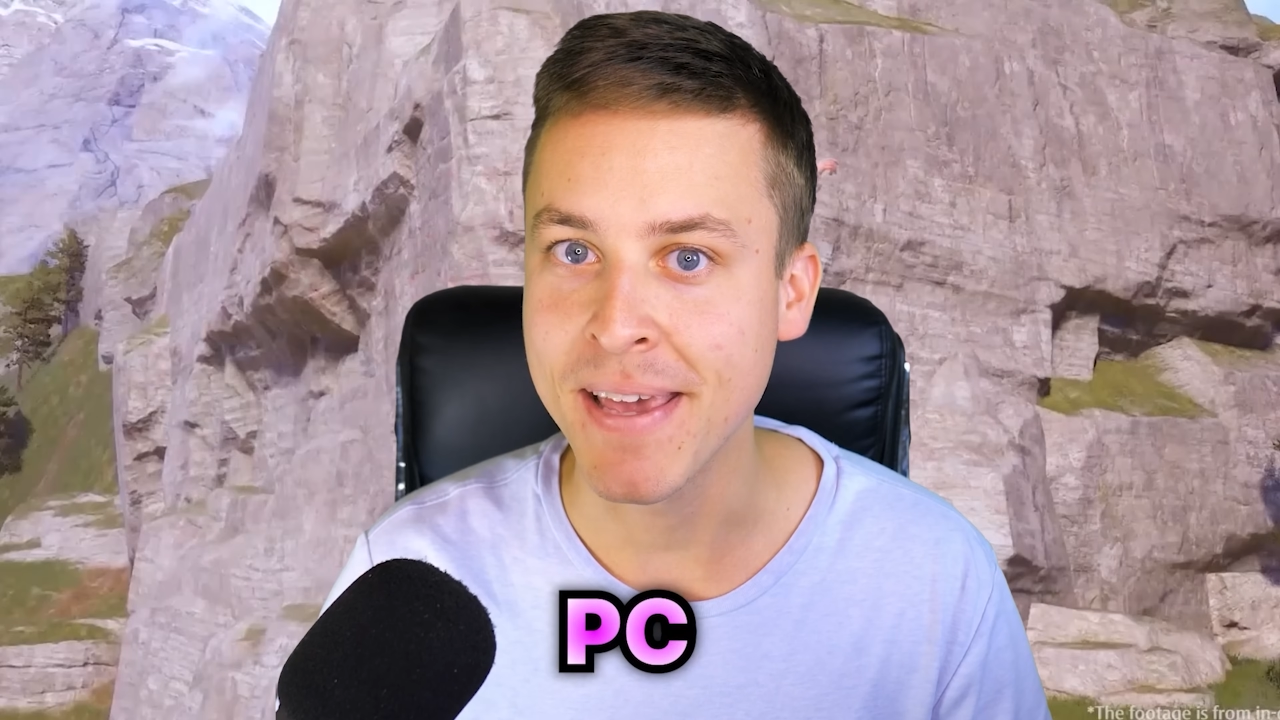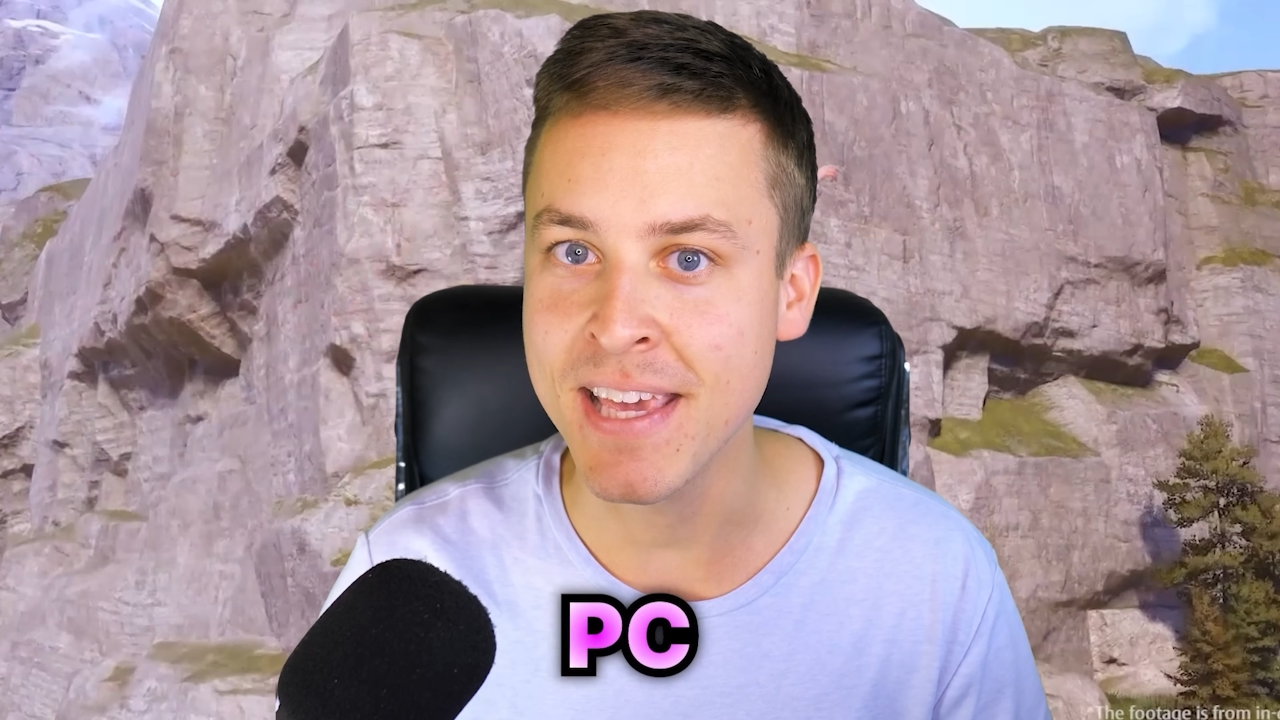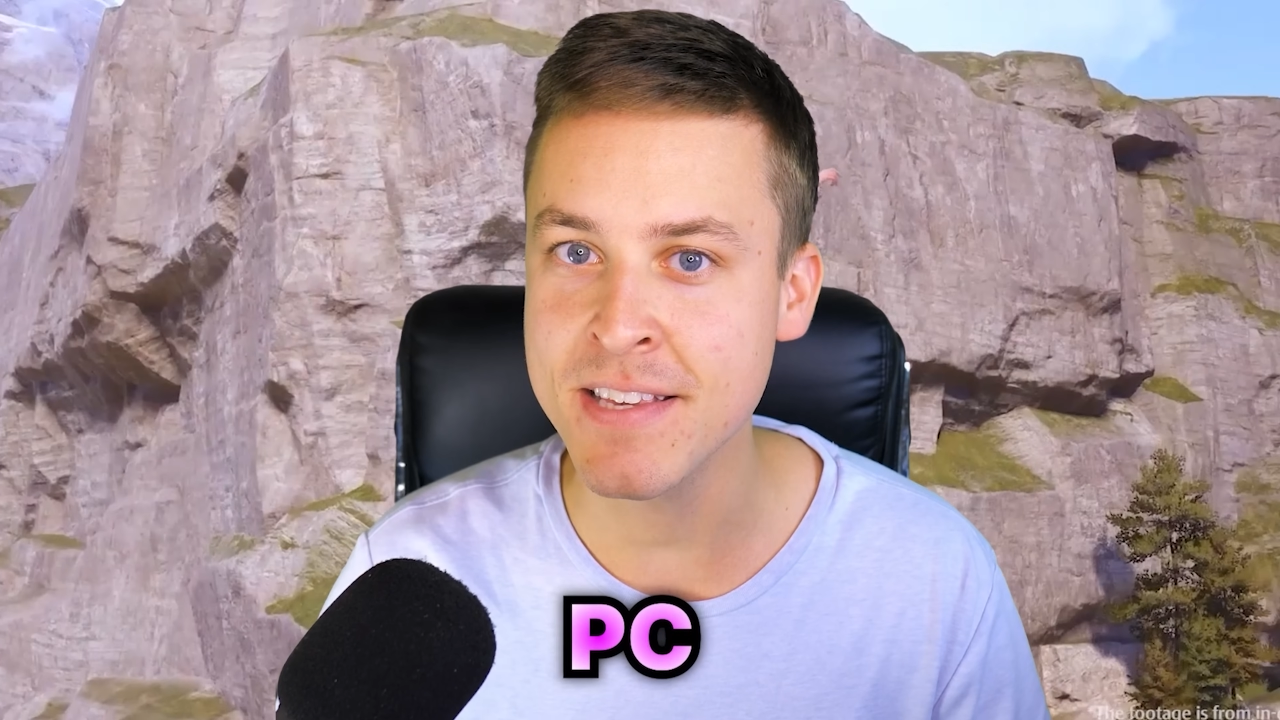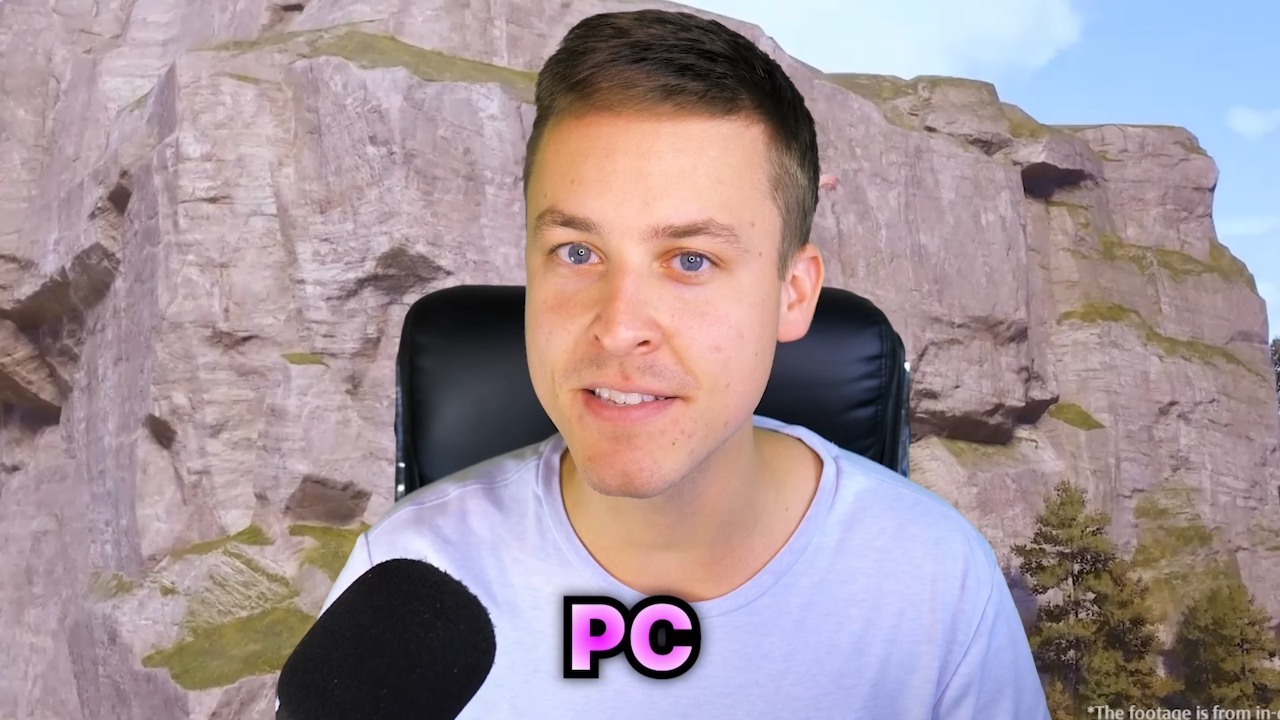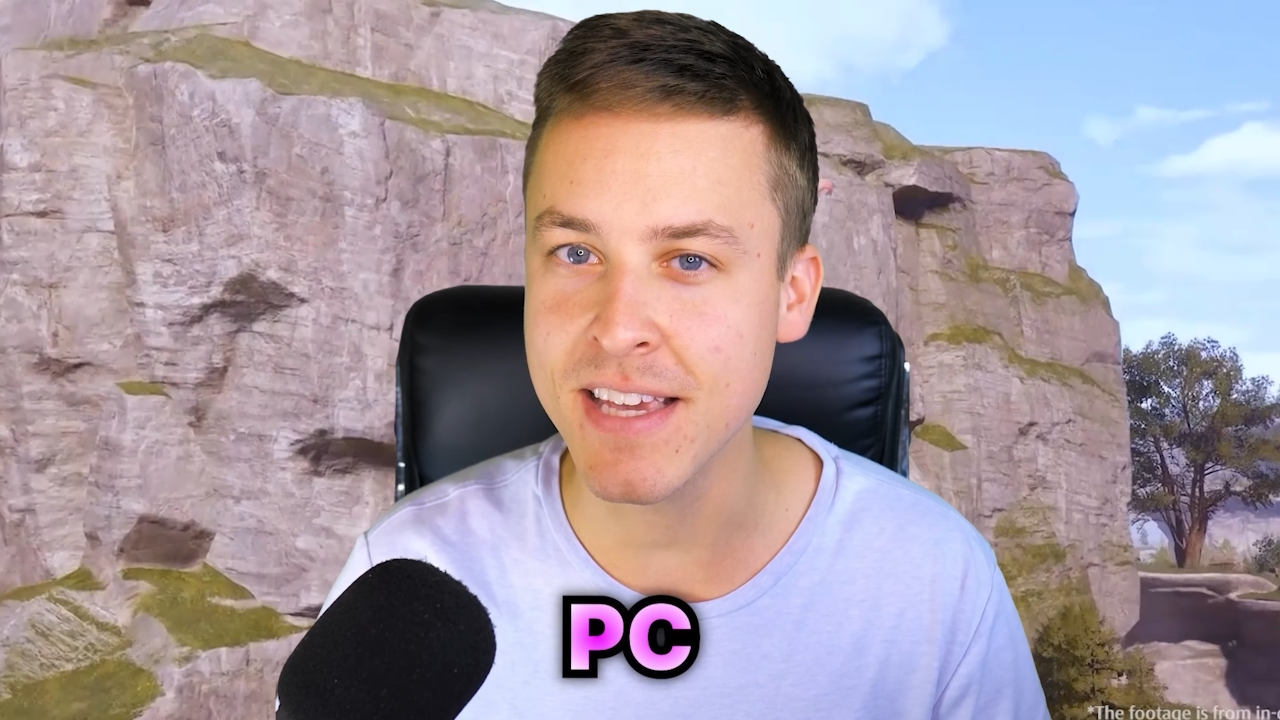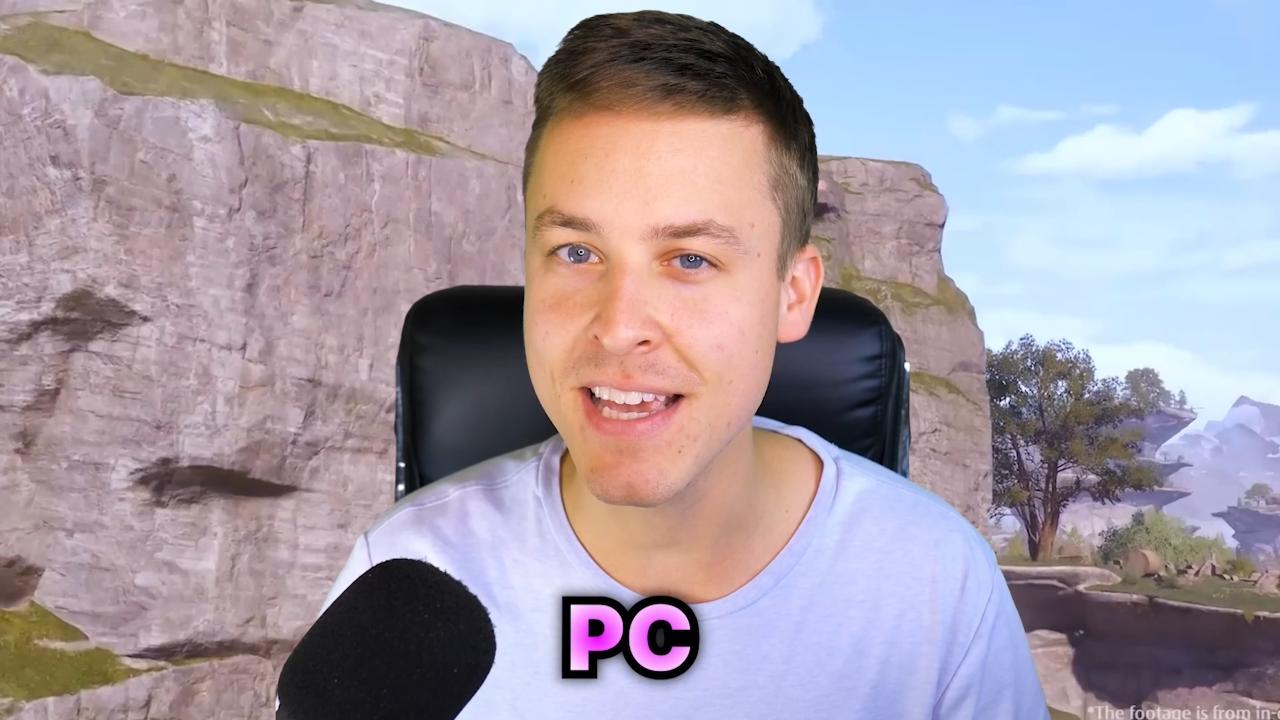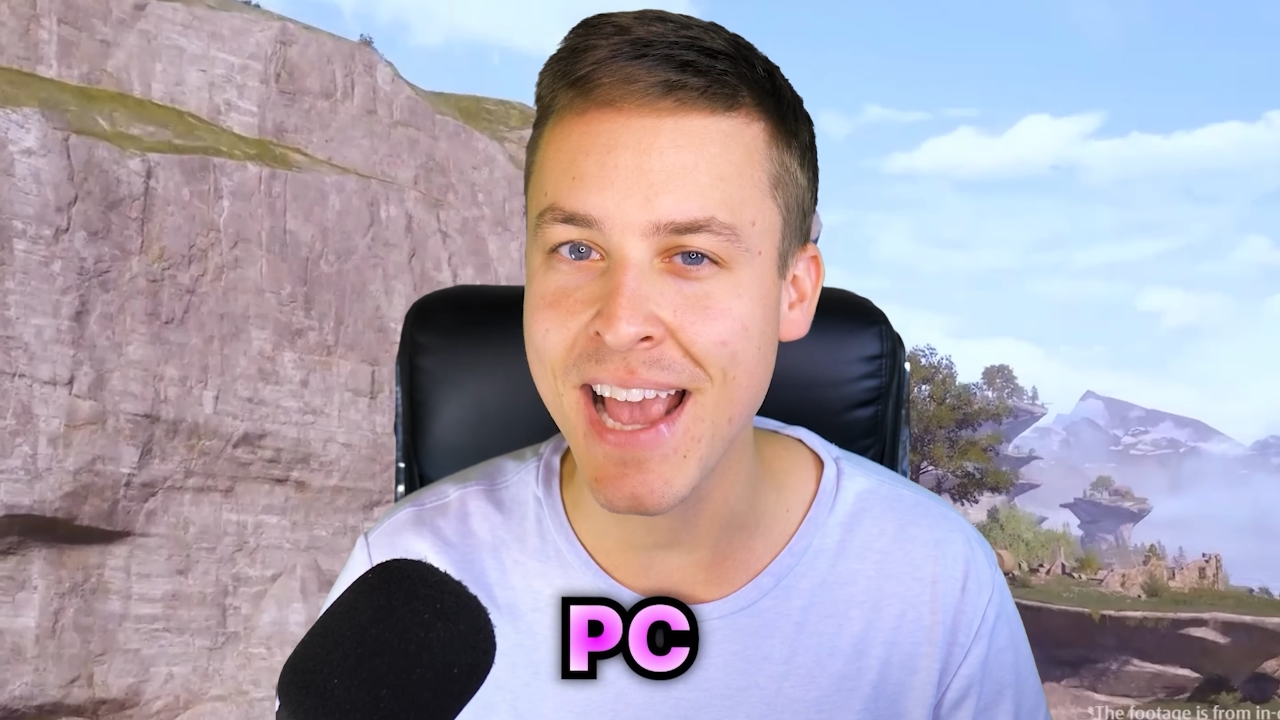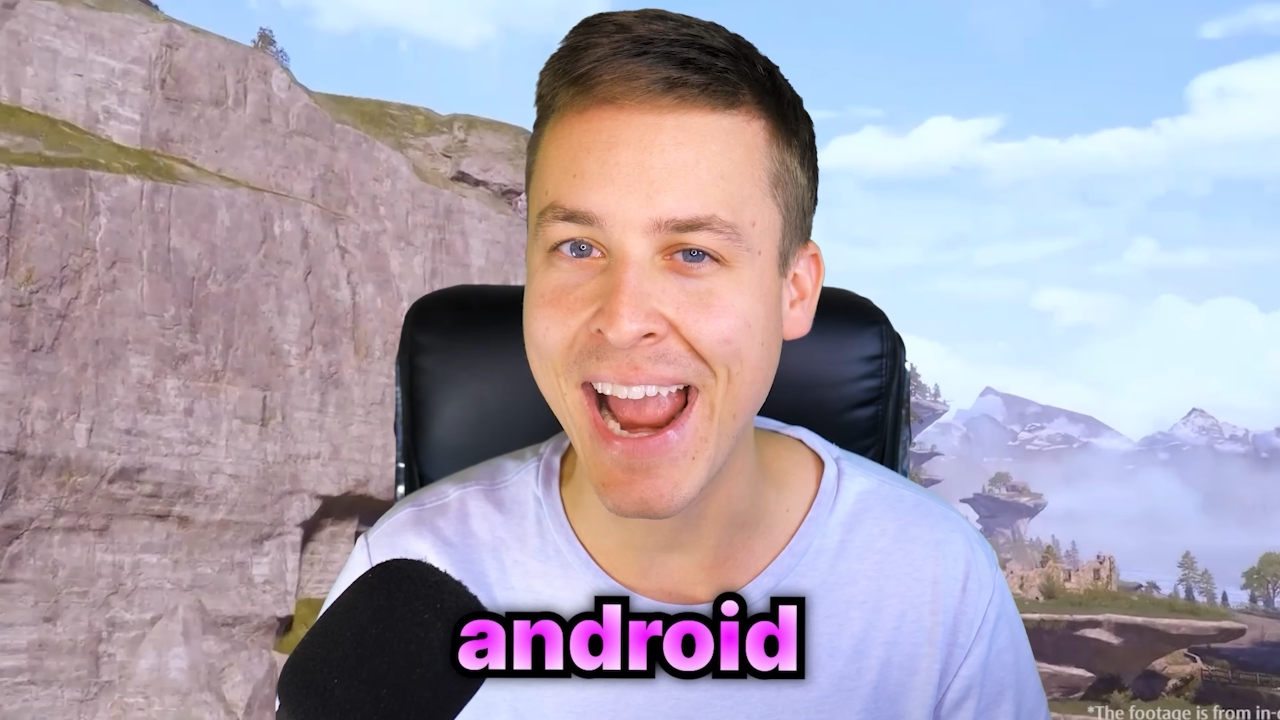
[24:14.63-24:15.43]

PC,